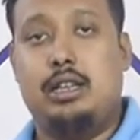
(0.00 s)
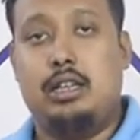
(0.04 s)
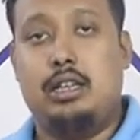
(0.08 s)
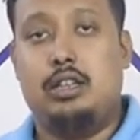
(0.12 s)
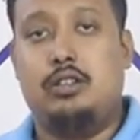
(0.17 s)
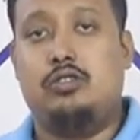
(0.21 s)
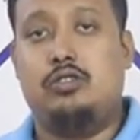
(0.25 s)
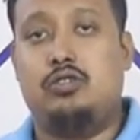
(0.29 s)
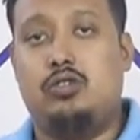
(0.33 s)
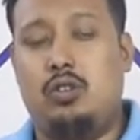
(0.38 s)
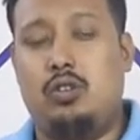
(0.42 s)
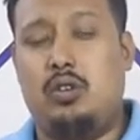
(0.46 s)

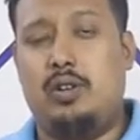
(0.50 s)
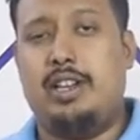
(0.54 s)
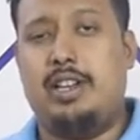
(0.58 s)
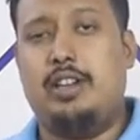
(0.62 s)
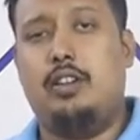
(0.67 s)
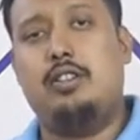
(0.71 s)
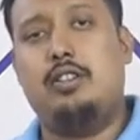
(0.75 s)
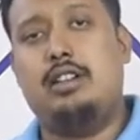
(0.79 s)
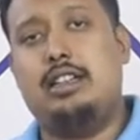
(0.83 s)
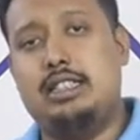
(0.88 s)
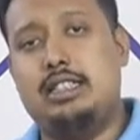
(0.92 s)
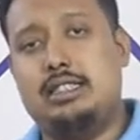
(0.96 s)
So your
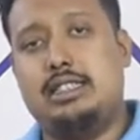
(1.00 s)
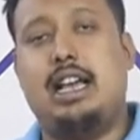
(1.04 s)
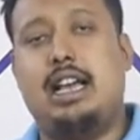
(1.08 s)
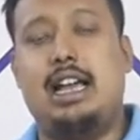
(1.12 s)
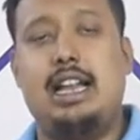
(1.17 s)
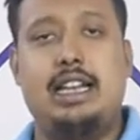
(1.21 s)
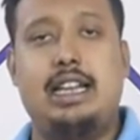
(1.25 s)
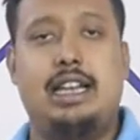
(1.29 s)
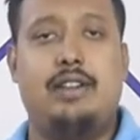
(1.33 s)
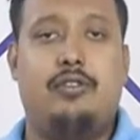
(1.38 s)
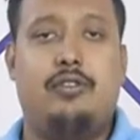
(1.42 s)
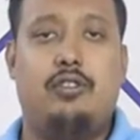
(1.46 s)
design,
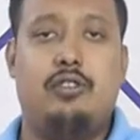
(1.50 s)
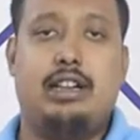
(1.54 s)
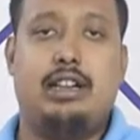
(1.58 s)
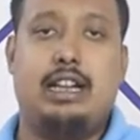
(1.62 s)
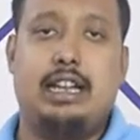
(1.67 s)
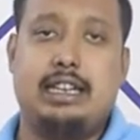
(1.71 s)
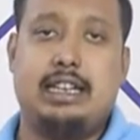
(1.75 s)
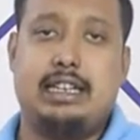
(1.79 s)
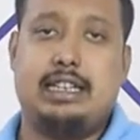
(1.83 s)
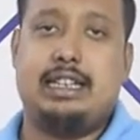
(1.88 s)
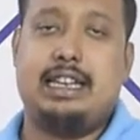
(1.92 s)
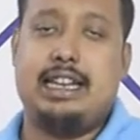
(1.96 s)
if you
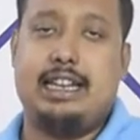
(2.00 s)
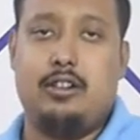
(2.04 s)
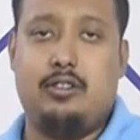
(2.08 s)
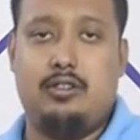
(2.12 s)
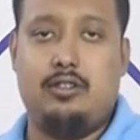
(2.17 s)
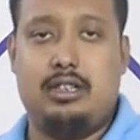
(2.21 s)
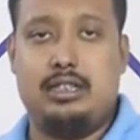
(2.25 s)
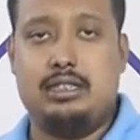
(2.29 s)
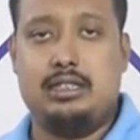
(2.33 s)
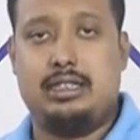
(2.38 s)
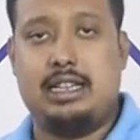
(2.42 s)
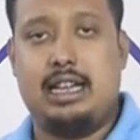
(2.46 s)
get your
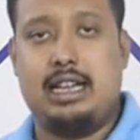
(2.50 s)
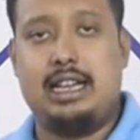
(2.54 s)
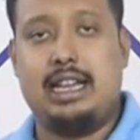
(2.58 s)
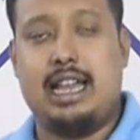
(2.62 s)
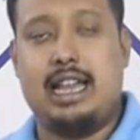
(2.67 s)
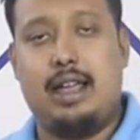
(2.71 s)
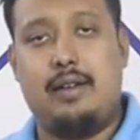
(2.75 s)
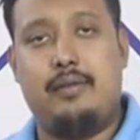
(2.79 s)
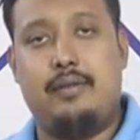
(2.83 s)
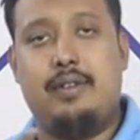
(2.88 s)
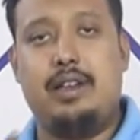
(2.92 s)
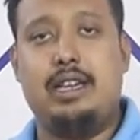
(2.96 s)
design
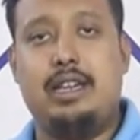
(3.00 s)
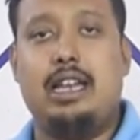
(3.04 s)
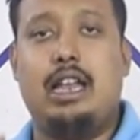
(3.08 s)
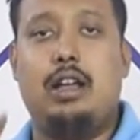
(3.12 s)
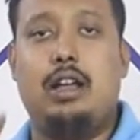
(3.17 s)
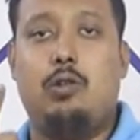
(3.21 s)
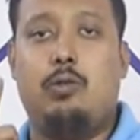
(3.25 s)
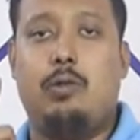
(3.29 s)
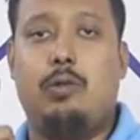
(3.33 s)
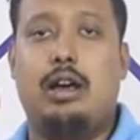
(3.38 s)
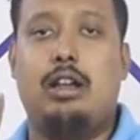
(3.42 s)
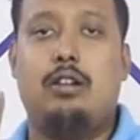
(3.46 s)
every day
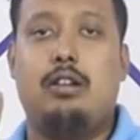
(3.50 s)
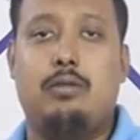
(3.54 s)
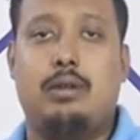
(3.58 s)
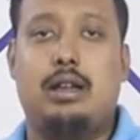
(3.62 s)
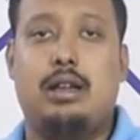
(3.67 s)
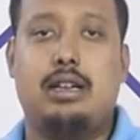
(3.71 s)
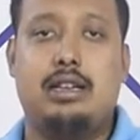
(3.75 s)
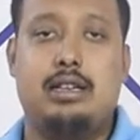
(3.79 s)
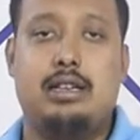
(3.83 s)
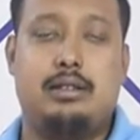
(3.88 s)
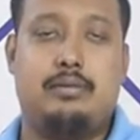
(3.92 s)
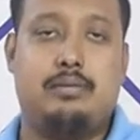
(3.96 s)

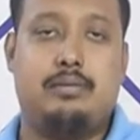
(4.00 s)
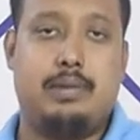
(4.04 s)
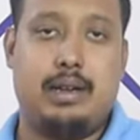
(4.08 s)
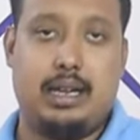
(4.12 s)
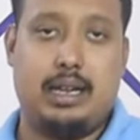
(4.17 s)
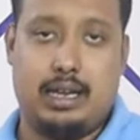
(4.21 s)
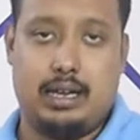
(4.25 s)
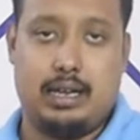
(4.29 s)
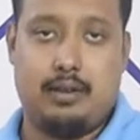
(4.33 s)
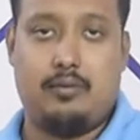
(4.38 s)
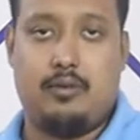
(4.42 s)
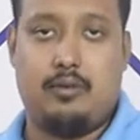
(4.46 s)
one
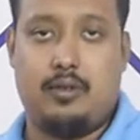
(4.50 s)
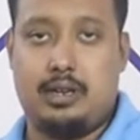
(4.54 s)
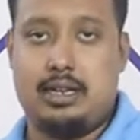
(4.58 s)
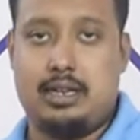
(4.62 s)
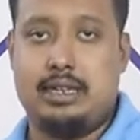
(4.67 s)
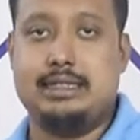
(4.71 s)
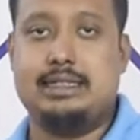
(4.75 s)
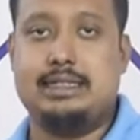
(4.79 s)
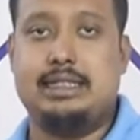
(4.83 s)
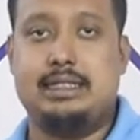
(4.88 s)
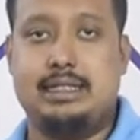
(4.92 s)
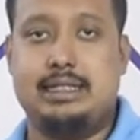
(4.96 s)
print for
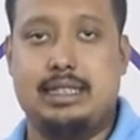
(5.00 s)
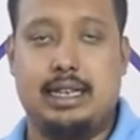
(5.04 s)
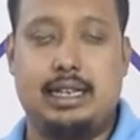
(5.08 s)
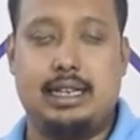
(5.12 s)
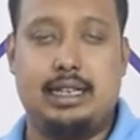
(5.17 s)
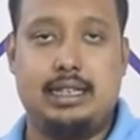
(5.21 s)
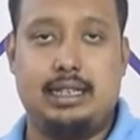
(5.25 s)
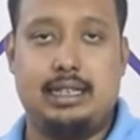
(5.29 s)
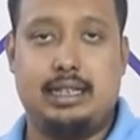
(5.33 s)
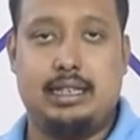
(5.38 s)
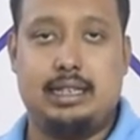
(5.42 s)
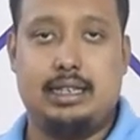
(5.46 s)
this
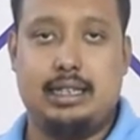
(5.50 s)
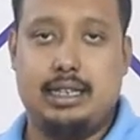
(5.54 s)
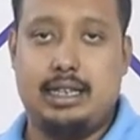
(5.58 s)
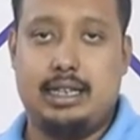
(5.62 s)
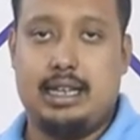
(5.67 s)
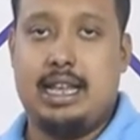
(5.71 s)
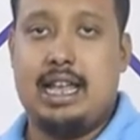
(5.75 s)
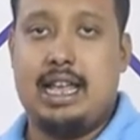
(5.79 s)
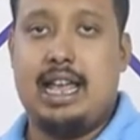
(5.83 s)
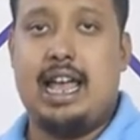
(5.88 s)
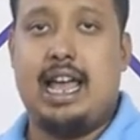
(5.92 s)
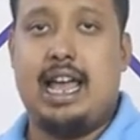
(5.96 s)
design,
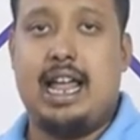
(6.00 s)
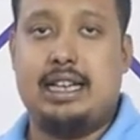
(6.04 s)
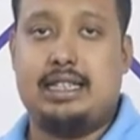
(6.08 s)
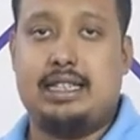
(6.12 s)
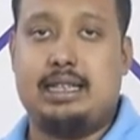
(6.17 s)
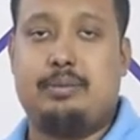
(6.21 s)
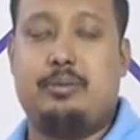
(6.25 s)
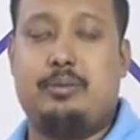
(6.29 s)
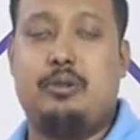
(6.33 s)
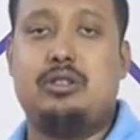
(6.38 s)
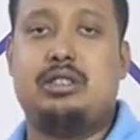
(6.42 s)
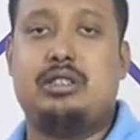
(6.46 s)
and
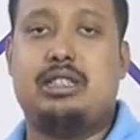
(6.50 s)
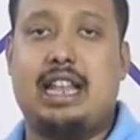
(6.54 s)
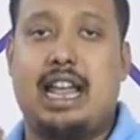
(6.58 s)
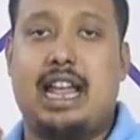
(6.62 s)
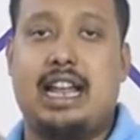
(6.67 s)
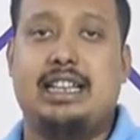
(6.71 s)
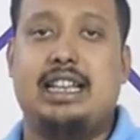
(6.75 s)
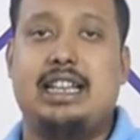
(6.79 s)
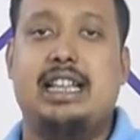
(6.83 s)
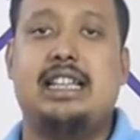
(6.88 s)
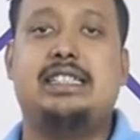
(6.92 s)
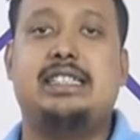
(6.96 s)
suppose
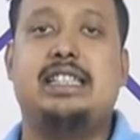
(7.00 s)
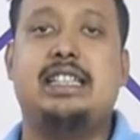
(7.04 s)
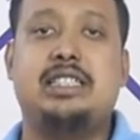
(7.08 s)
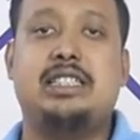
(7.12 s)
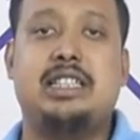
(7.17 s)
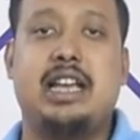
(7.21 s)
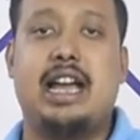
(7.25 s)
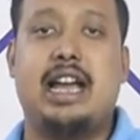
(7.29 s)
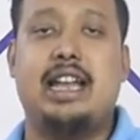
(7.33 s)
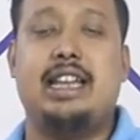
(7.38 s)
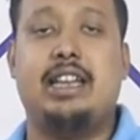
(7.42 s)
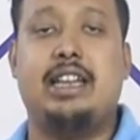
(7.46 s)
like this
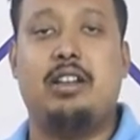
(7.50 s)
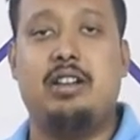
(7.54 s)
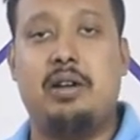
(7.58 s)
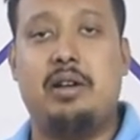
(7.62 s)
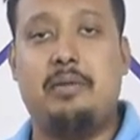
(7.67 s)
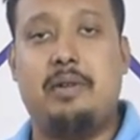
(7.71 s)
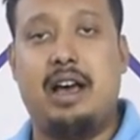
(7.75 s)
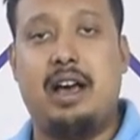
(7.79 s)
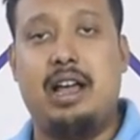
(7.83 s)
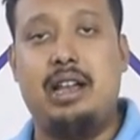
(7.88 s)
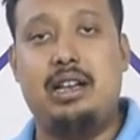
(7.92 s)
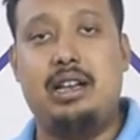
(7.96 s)
design you
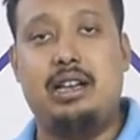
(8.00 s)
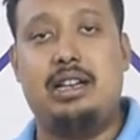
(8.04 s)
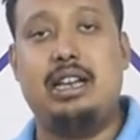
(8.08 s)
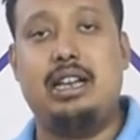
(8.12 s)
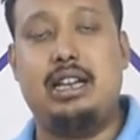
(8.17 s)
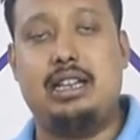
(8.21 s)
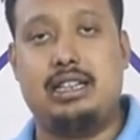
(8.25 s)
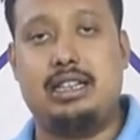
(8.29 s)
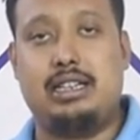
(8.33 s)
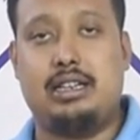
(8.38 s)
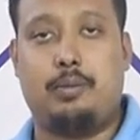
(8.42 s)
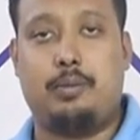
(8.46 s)
have
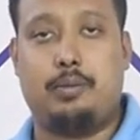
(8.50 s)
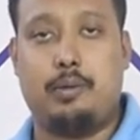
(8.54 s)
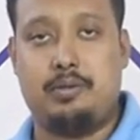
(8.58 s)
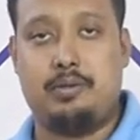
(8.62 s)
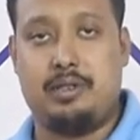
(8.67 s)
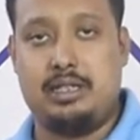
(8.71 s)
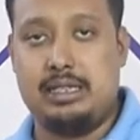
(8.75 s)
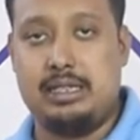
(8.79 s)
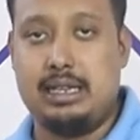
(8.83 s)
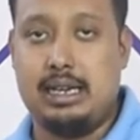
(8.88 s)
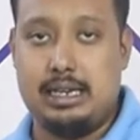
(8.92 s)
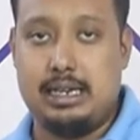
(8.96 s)
100 type of
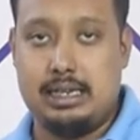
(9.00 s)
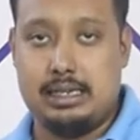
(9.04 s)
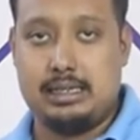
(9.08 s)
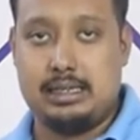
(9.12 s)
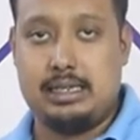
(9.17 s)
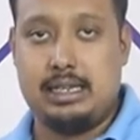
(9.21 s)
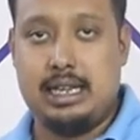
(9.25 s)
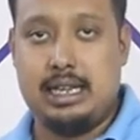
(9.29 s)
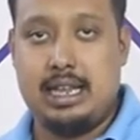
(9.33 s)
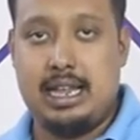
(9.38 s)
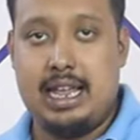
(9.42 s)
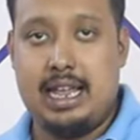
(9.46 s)
designs,
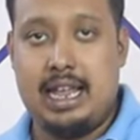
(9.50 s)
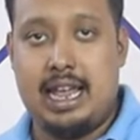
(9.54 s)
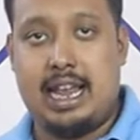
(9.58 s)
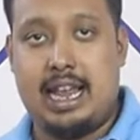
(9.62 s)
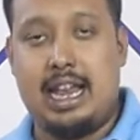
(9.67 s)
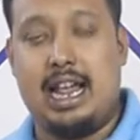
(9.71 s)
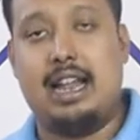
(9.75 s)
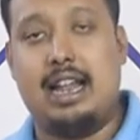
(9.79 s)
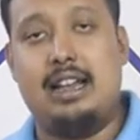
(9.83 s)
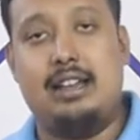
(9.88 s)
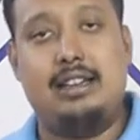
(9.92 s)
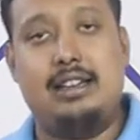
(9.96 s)

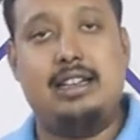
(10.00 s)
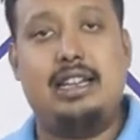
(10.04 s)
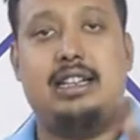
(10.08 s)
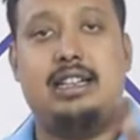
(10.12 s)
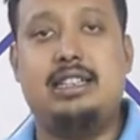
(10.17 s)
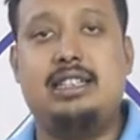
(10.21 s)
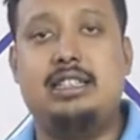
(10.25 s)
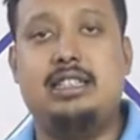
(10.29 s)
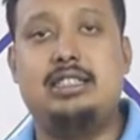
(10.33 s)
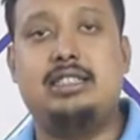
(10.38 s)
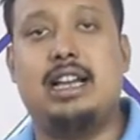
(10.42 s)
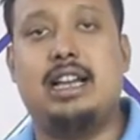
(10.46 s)

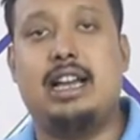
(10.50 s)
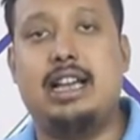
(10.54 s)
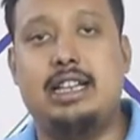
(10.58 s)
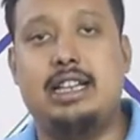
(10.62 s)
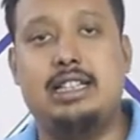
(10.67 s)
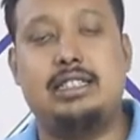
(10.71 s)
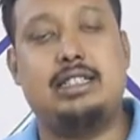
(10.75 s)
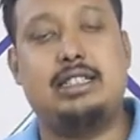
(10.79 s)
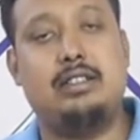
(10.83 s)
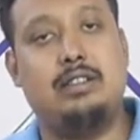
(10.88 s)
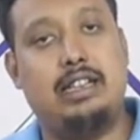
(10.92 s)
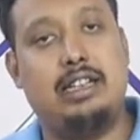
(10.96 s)
100
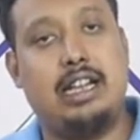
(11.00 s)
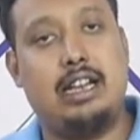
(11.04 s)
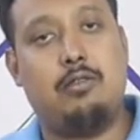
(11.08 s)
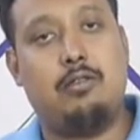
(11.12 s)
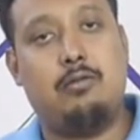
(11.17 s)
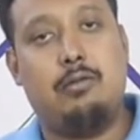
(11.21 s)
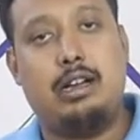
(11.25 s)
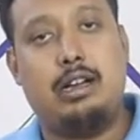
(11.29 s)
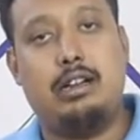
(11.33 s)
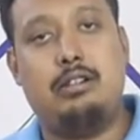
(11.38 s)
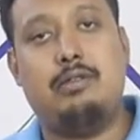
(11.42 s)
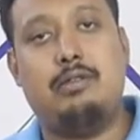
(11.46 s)
designs, you will get
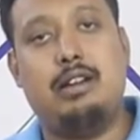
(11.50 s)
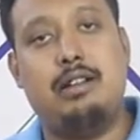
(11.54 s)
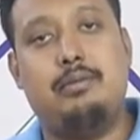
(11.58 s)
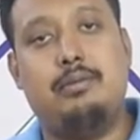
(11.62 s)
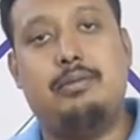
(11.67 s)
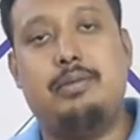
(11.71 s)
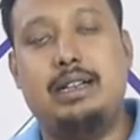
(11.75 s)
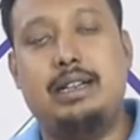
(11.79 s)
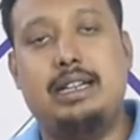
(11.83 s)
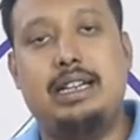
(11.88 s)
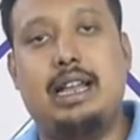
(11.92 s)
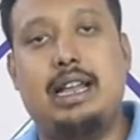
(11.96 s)

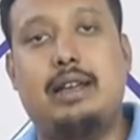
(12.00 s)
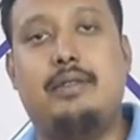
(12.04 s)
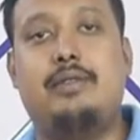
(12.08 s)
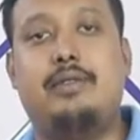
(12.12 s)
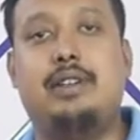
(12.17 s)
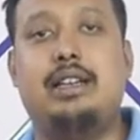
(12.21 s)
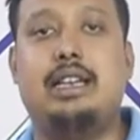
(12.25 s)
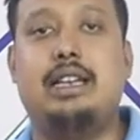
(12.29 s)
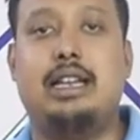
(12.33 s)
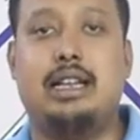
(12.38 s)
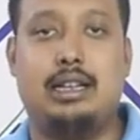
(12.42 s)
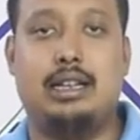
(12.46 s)
one print
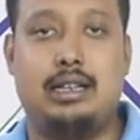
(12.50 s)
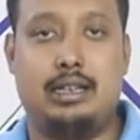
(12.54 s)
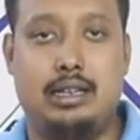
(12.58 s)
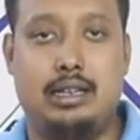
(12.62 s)
every day.